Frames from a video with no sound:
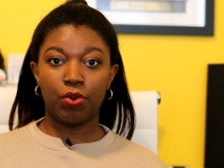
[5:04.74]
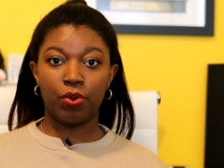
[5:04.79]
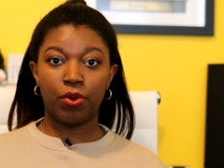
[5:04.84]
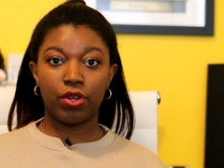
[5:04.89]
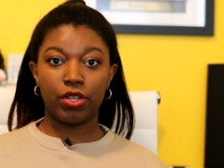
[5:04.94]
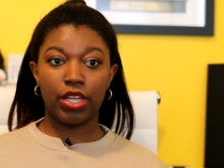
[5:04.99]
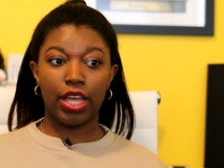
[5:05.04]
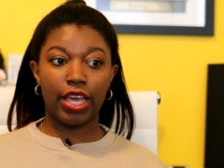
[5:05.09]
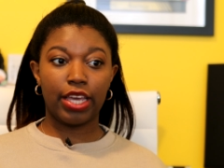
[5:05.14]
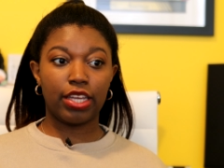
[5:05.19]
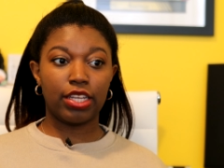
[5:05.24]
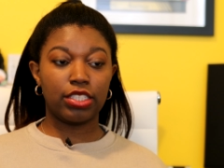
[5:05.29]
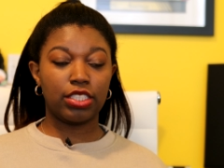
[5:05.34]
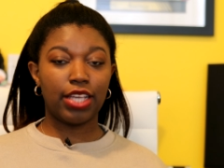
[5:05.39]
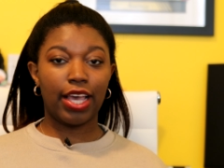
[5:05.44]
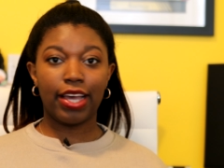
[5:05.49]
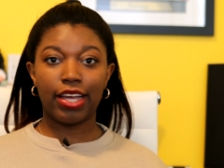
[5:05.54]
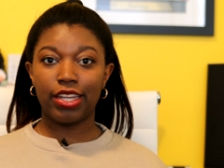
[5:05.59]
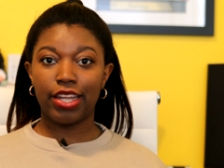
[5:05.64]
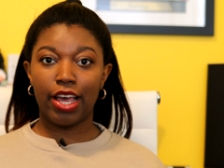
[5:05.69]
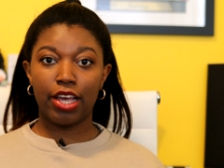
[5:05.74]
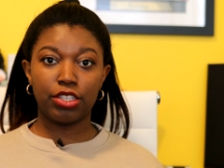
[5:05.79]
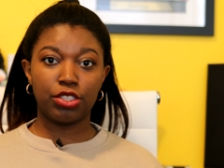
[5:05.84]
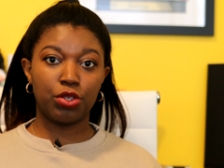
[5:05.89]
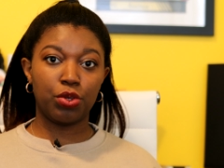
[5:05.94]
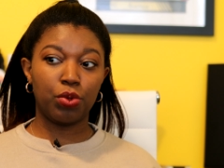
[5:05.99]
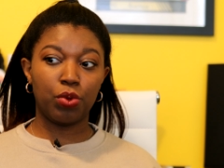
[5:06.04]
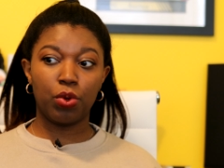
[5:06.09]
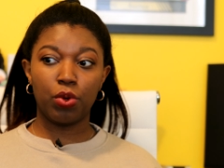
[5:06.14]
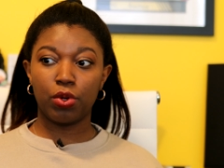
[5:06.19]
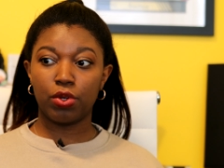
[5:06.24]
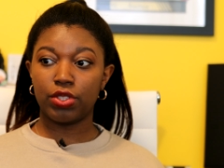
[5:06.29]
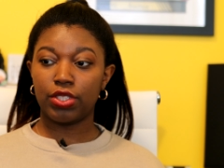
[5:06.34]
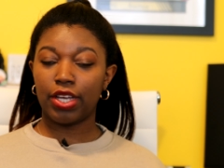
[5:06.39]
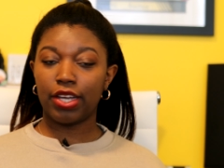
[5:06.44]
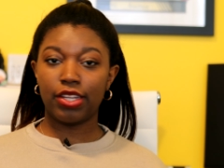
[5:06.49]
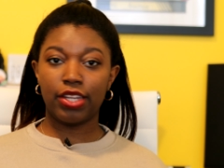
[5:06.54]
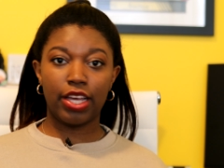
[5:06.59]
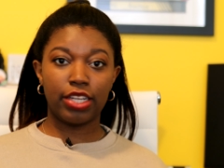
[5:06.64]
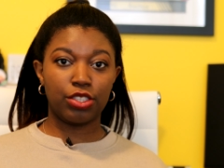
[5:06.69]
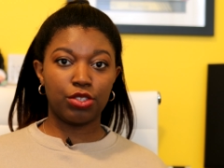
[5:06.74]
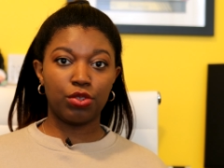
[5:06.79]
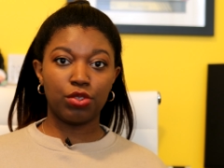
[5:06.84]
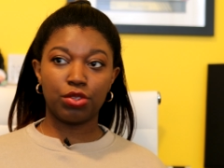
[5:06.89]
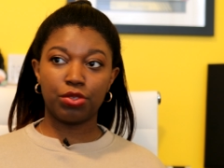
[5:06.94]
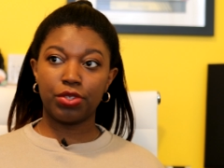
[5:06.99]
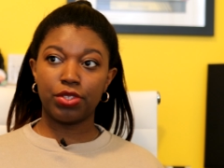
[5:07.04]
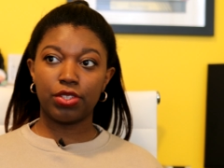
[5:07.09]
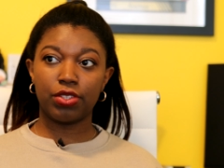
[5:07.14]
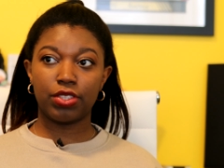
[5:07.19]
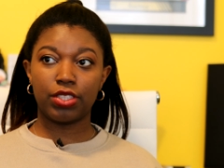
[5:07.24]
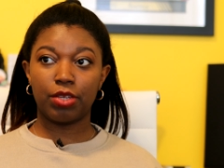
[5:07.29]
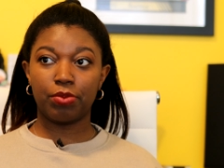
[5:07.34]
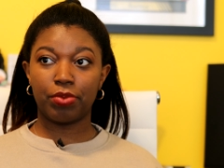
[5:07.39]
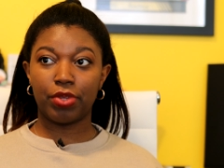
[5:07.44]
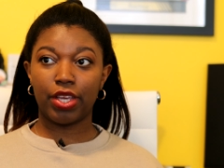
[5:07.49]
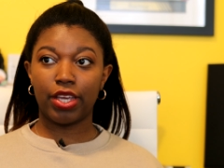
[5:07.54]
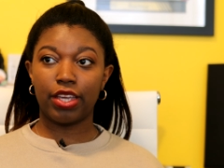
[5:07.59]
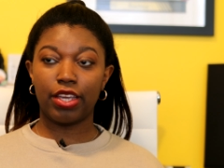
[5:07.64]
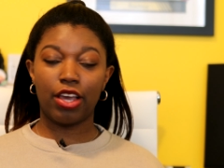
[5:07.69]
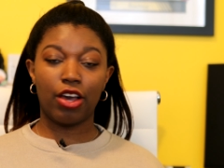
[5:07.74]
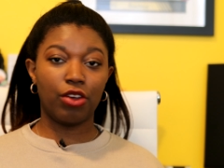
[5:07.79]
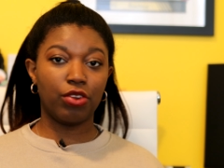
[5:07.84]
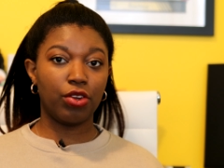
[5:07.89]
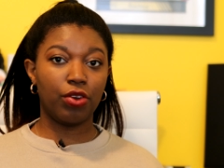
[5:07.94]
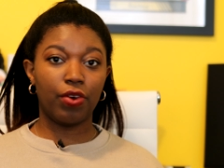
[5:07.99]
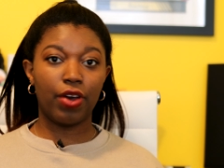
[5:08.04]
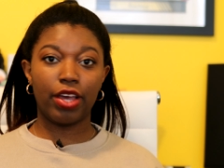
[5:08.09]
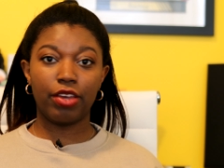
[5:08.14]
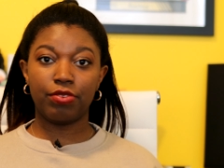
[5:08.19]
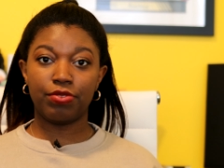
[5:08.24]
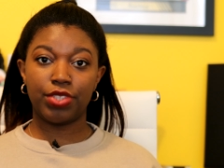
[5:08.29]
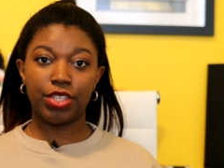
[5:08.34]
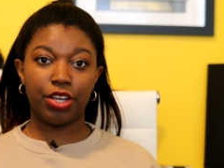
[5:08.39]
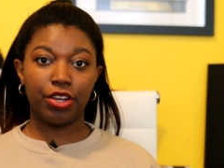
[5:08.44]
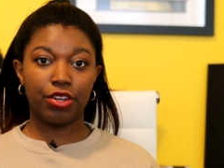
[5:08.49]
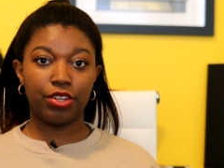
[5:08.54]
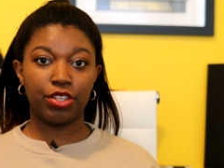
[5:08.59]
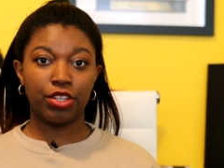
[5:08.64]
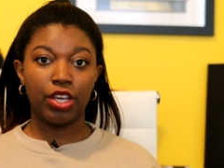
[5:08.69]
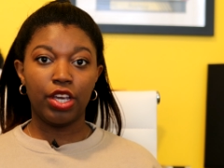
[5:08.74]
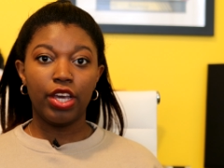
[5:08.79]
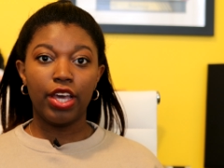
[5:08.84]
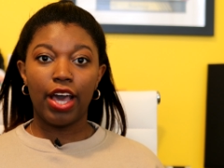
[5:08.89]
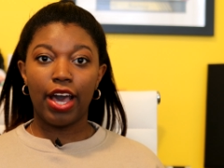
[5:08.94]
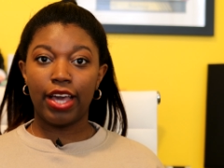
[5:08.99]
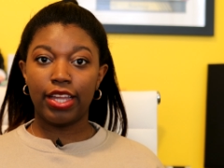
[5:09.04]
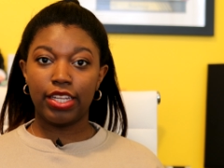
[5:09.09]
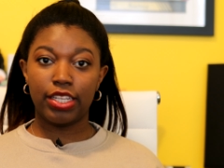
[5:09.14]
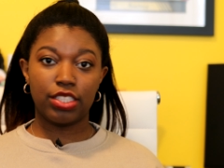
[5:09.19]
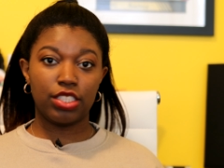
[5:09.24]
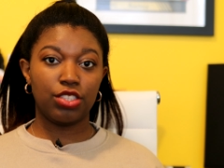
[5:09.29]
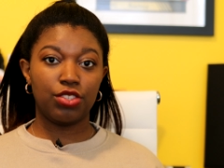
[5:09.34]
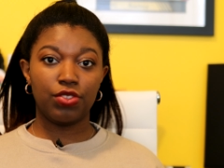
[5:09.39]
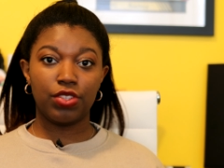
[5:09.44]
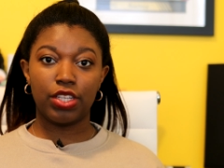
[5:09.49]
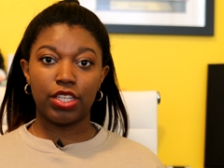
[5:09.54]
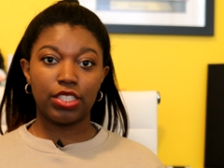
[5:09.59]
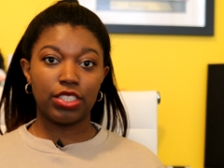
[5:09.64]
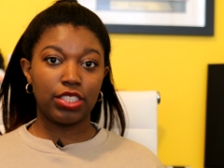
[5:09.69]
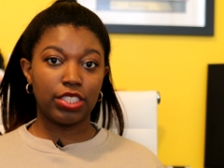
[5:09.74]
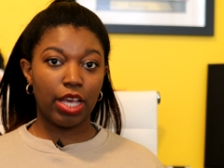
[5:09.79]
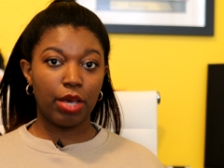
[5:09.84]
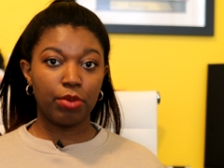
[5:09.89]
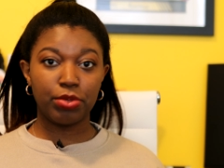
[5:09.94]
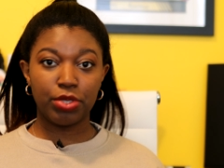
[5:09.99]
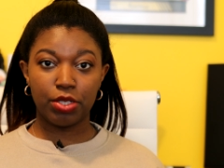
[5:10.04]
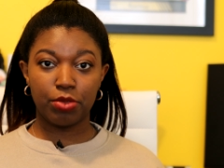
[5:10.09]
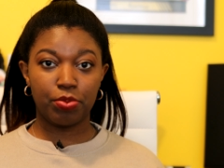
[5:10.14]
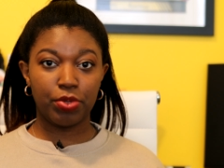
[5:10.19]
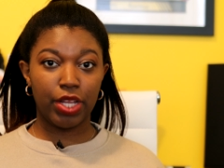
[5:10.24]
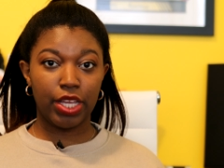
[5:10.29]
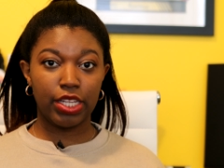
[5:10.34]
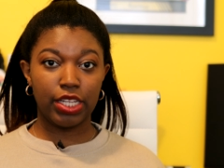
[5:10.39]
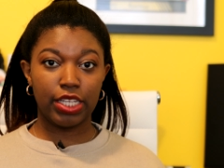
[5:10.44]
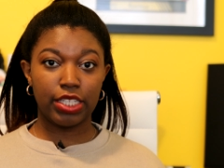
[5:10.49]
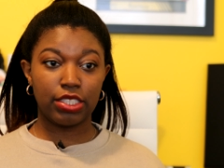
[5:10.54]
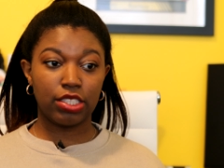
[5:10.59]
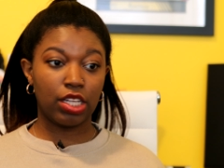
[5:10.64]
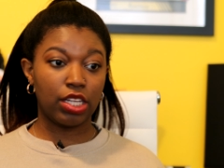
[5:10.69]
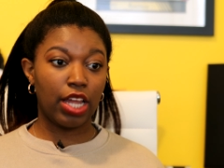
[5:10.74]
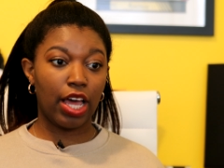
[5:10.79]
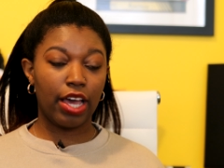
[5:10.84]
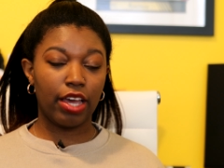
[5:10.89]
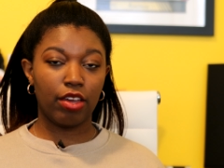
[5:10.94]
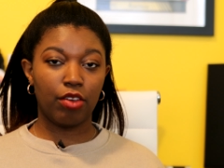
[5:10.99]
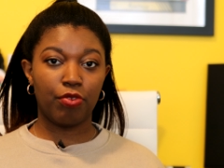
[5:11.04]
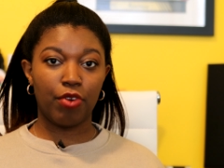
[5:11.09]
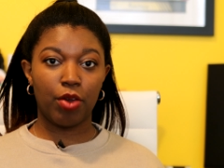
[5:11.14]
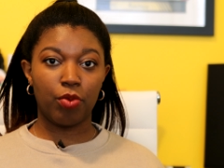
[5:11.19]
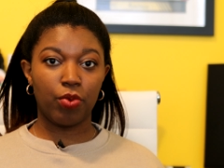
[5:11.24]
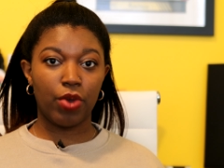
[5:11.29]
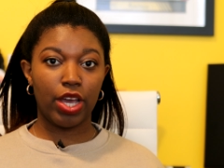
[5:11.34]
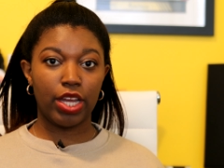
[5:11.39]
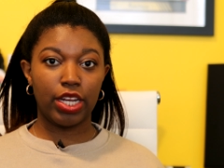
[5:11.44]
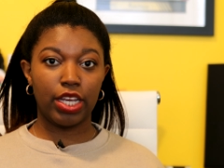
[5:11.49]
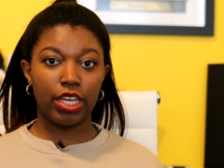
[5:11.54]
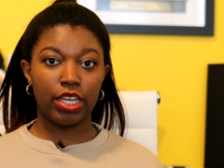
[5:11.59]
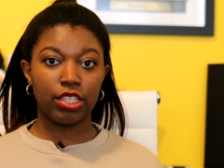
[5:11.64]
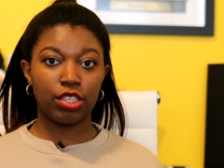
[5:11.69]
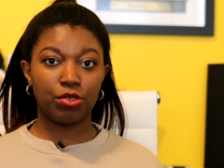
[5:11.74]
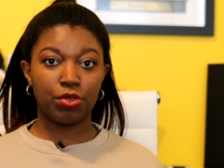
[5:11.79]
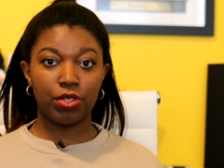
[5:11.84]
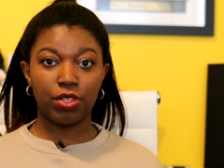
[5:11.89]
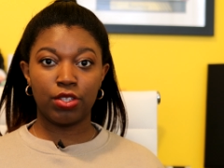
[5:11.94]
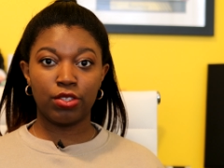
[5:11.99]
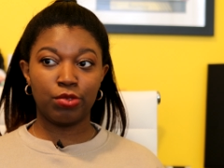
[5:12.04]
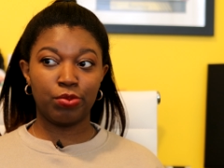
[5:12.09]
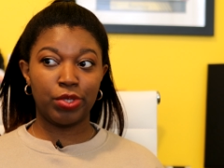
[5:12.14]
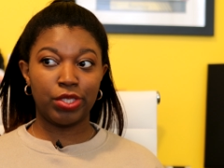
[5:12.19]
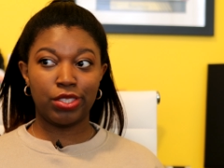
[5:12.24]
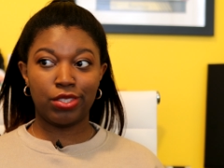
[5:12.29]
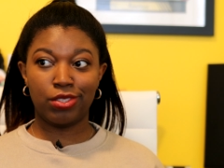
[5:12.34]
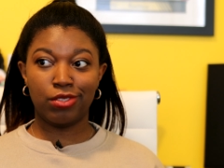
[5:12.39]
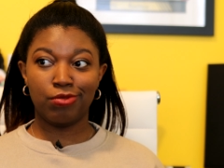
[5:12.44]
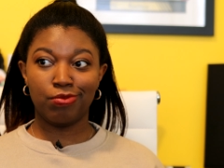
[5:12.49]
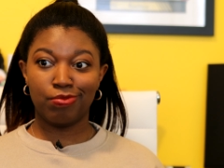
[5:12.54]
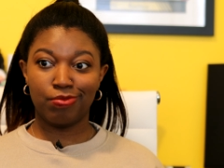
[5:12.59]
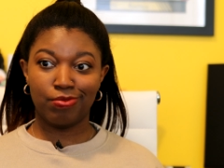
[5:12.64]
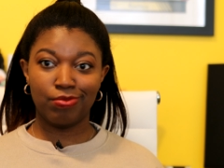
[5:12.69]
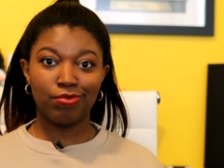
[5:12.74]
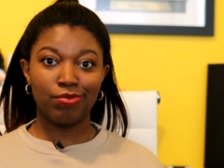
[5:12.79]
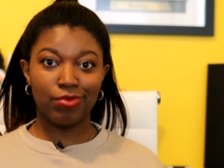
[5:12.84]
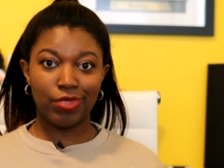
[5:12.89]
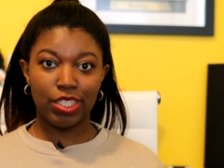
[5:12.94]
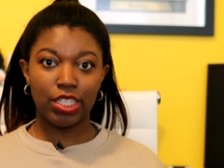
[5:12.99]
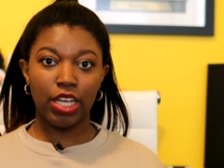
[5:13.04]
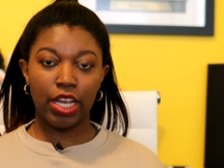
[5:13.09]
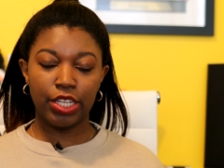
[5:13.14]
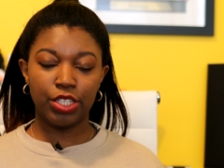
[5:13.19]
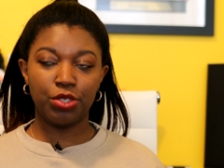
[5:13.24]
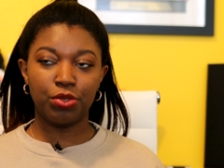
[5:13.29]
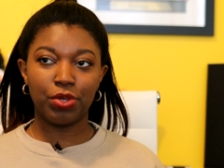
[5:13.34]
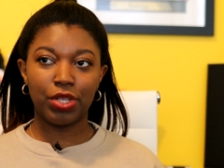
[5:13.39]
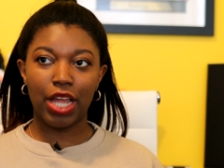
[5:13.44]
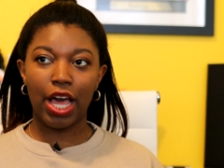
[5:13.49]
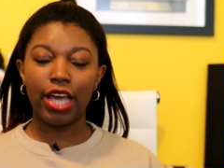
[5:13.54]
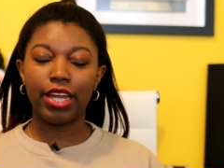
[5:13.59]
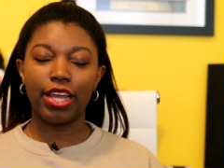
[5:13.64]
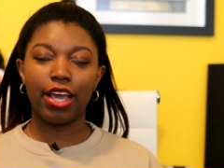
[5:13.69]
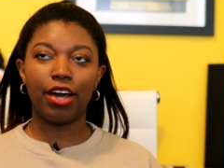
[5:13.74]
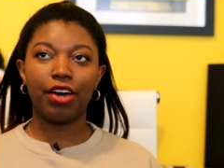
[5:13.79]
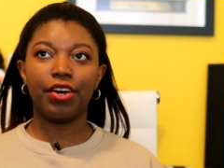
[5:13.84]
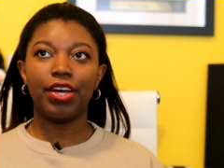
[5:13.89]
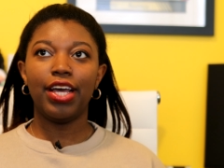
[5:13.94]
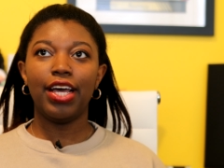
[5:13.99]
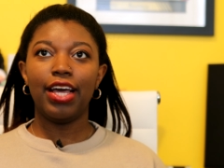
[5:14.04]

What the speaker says: or like psychological horror, psychological thriller or something. Y'all know I have shared, I listen to the Inception playlist a lot if I'm writing thrillers, which I do a lot now.